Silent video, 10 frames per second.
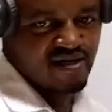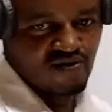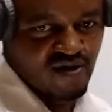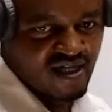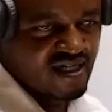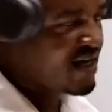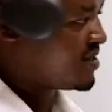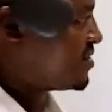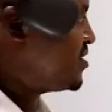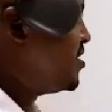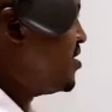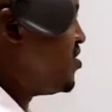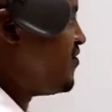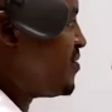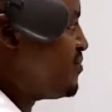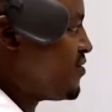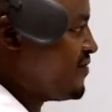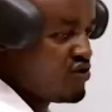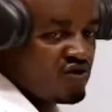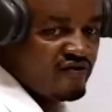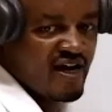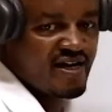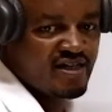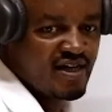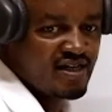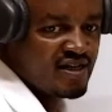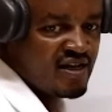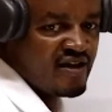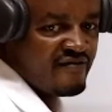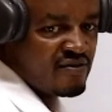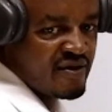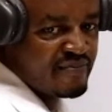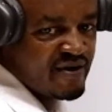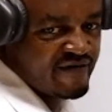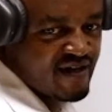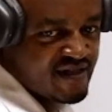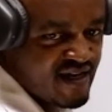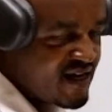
Who can tell us? Over provision of current tax from the previous year.